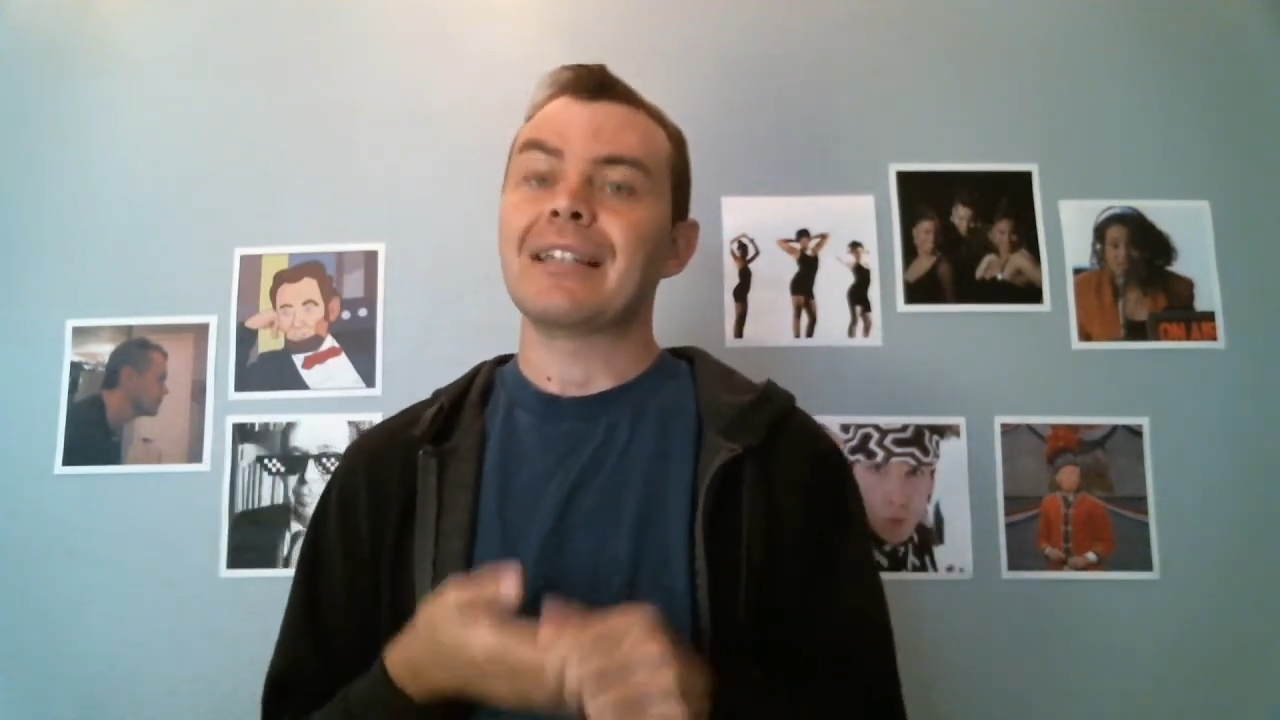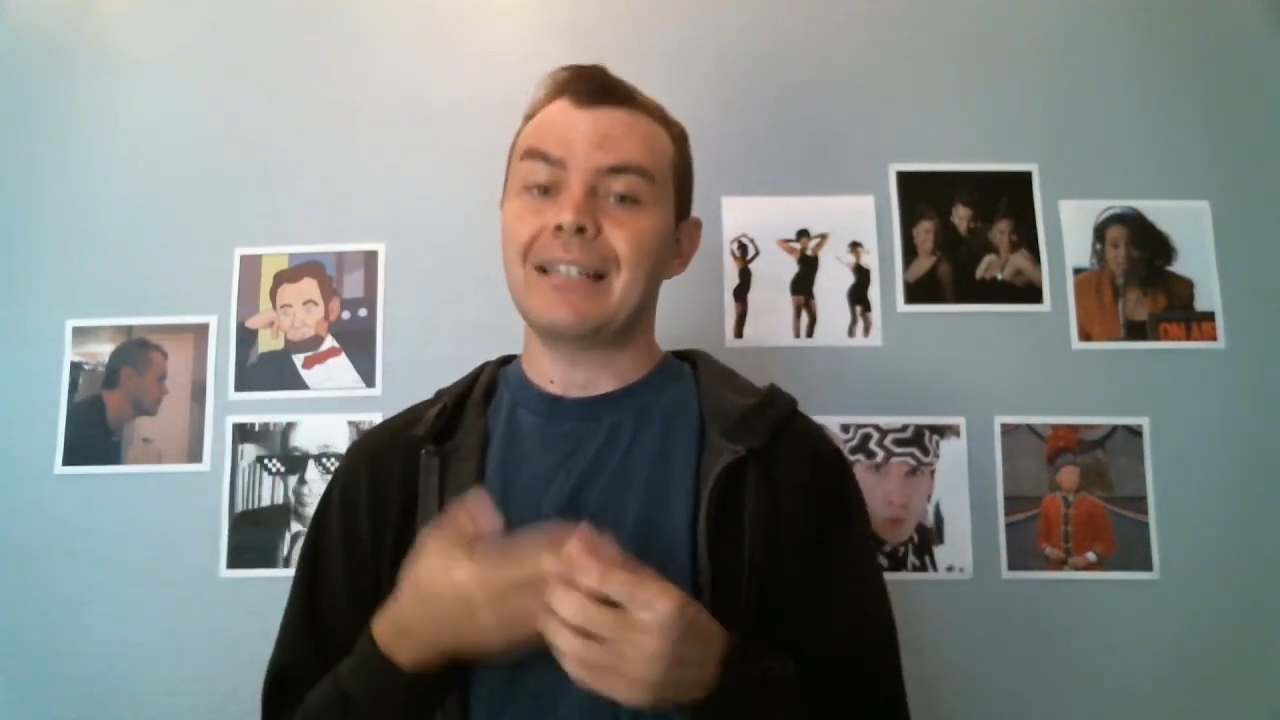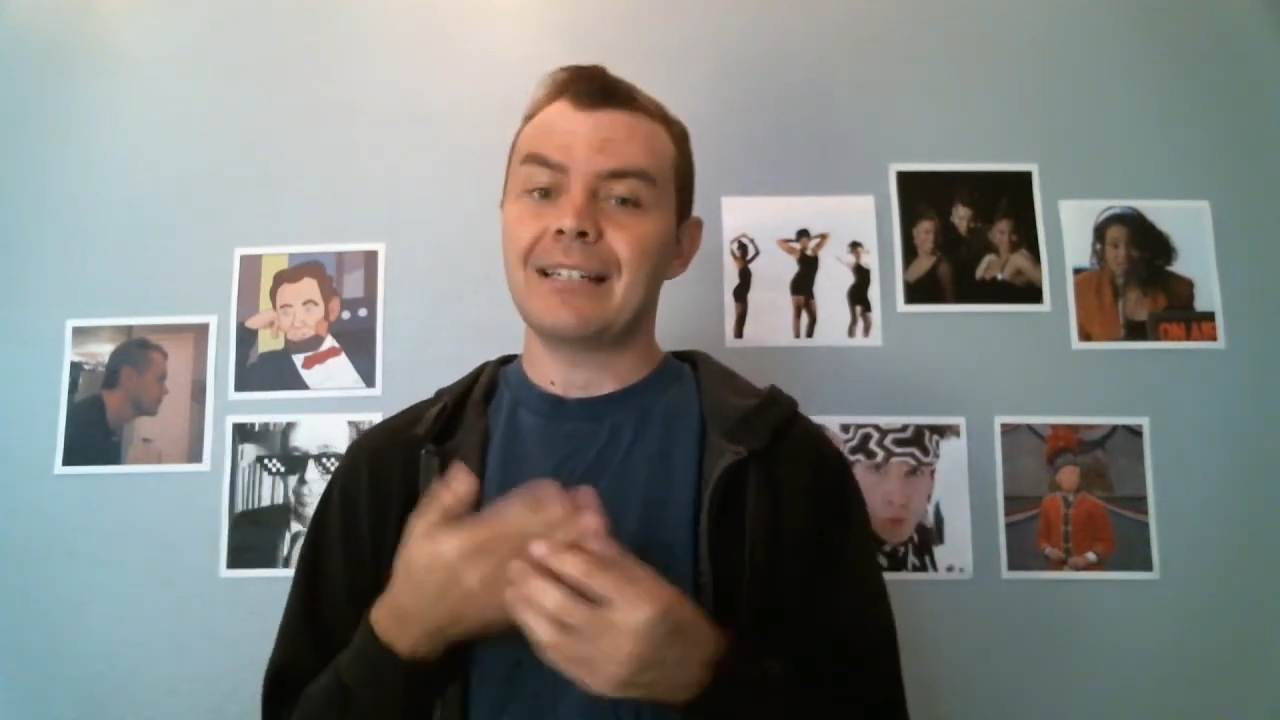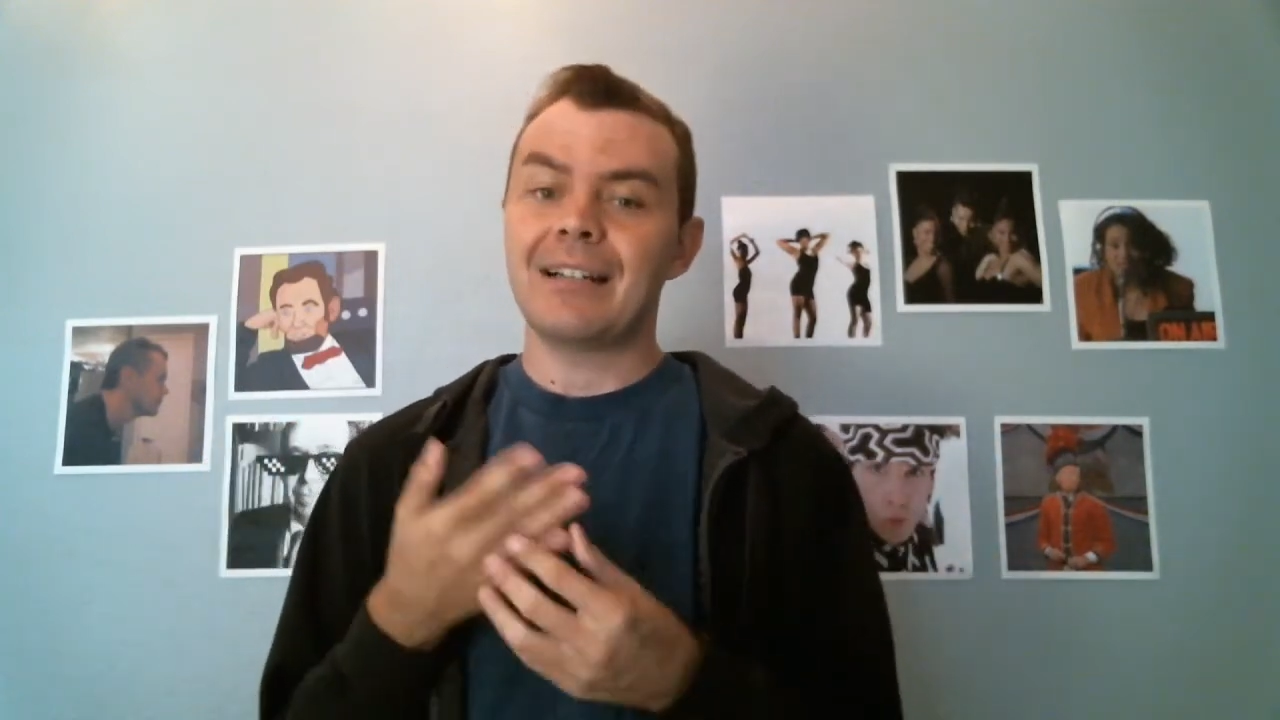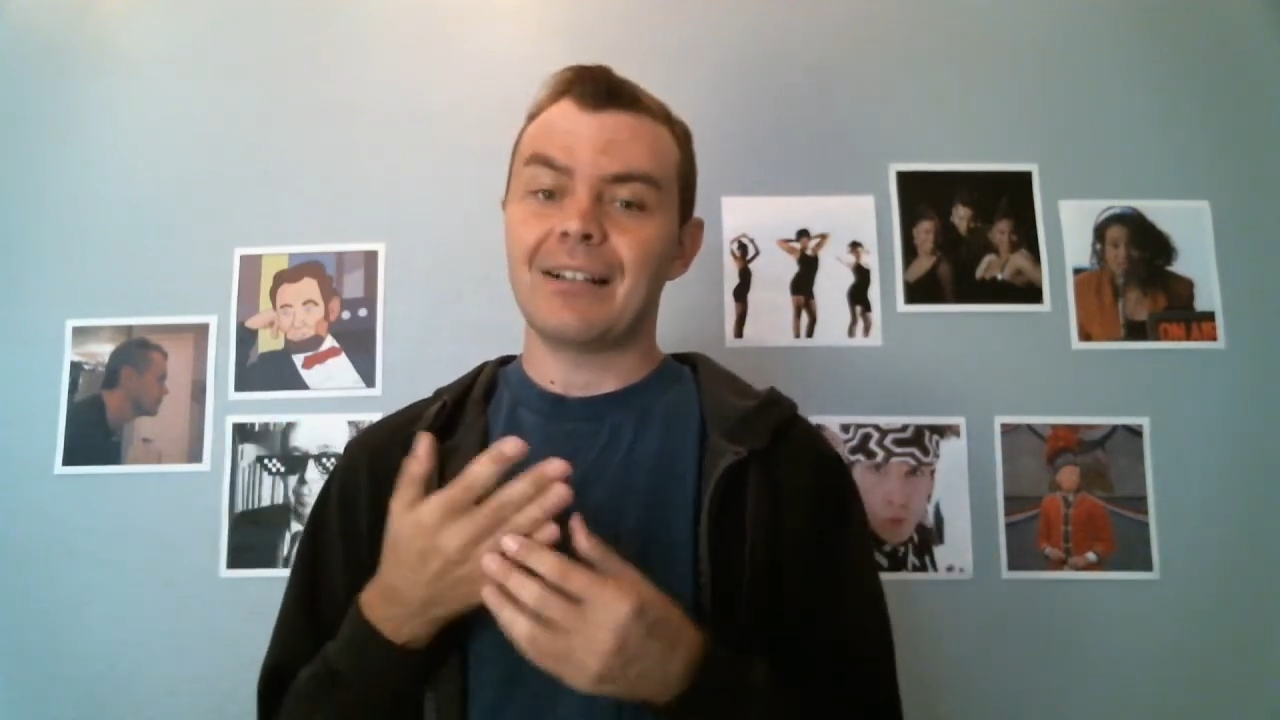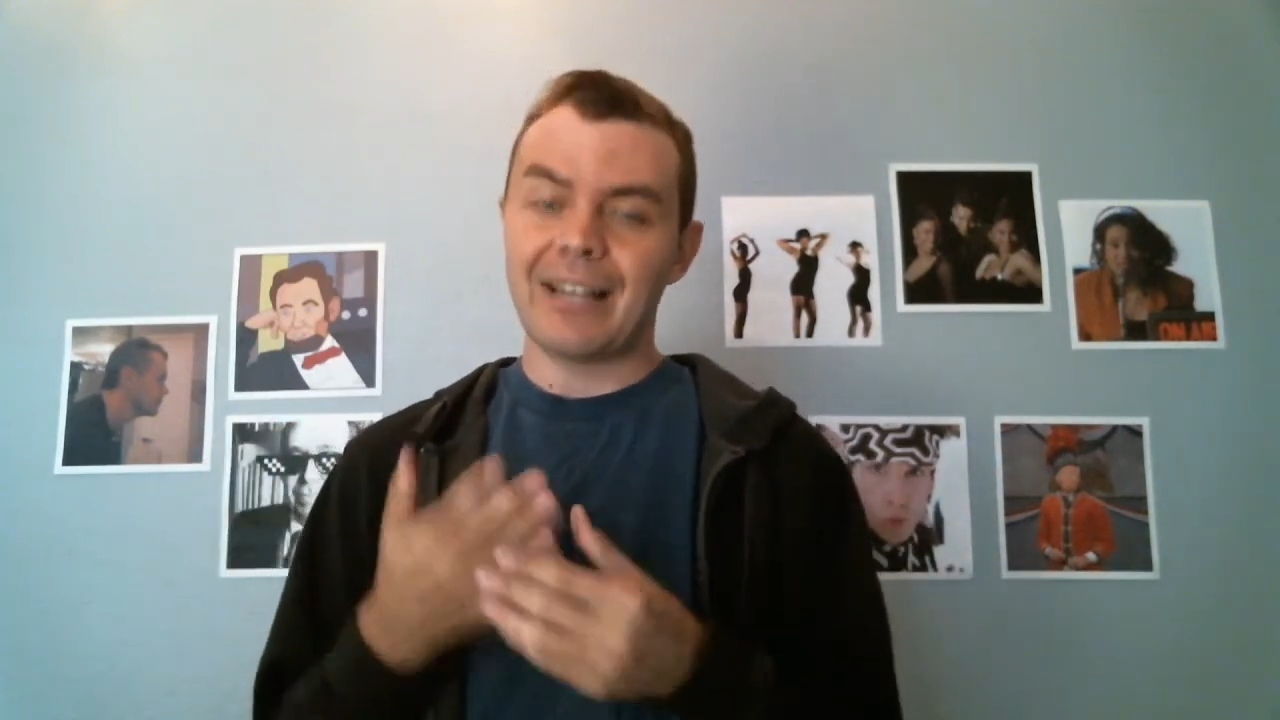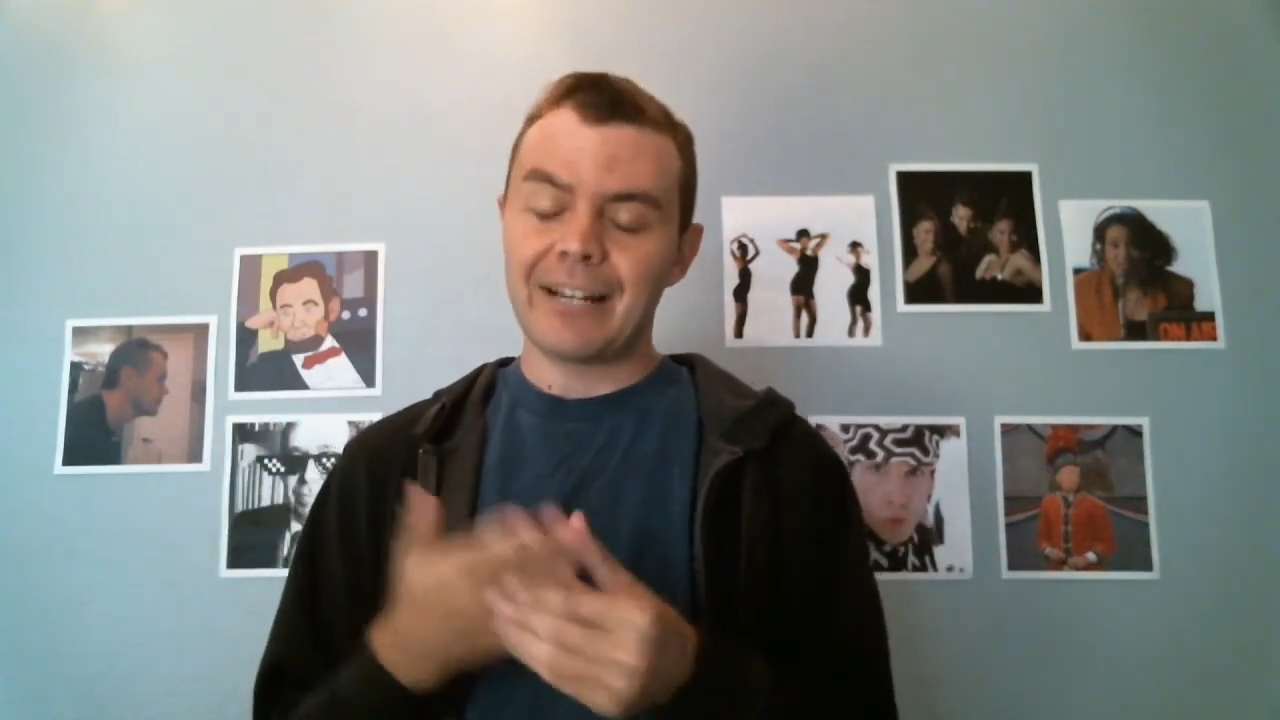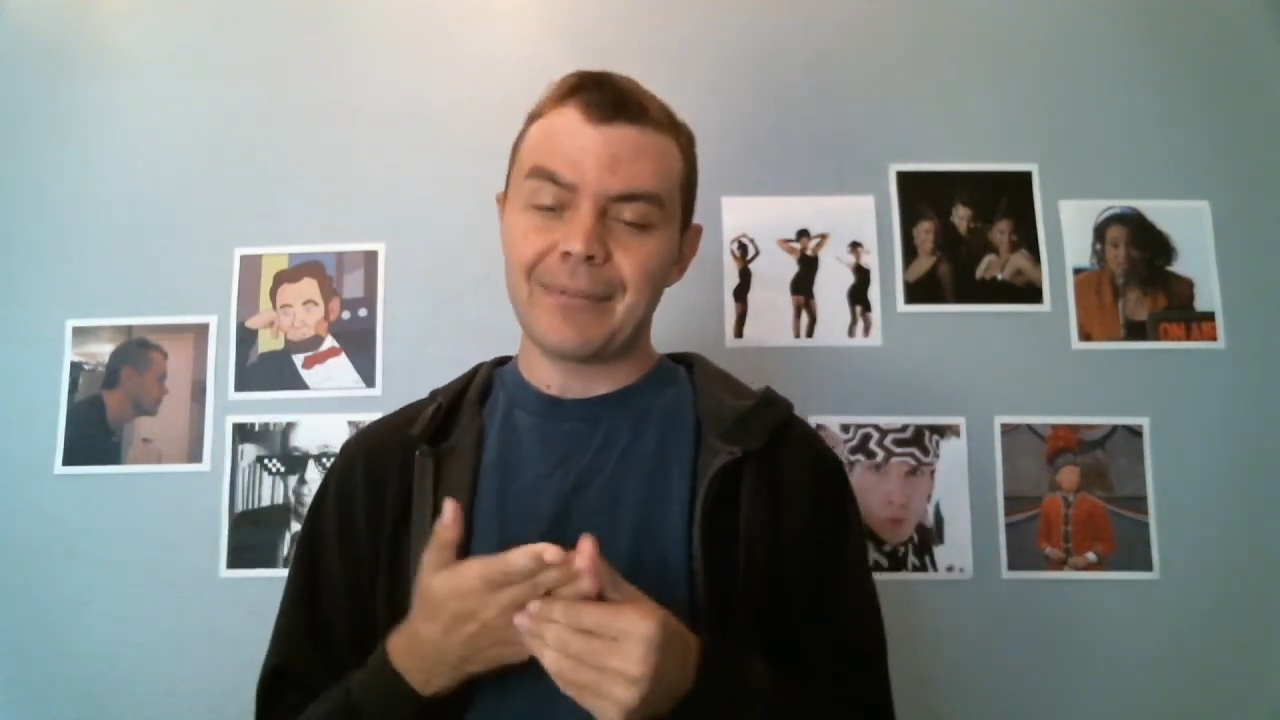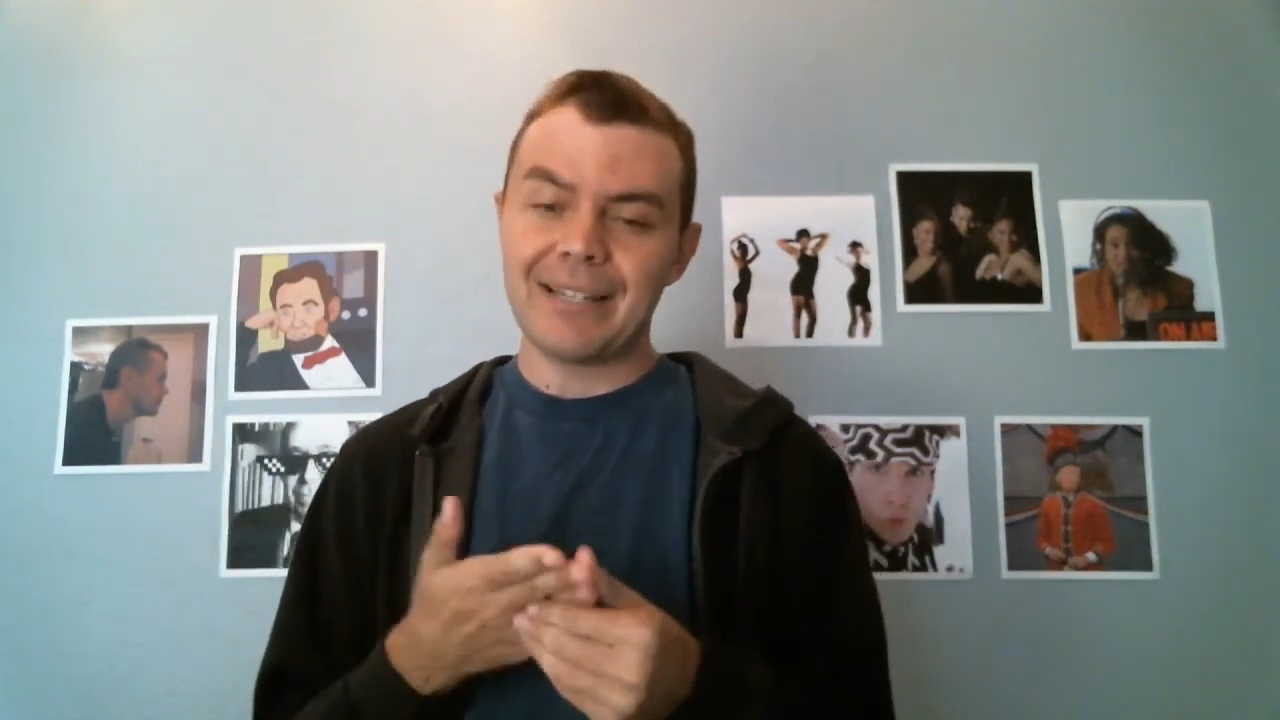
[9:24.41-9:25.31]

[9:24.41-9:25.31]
in a lot of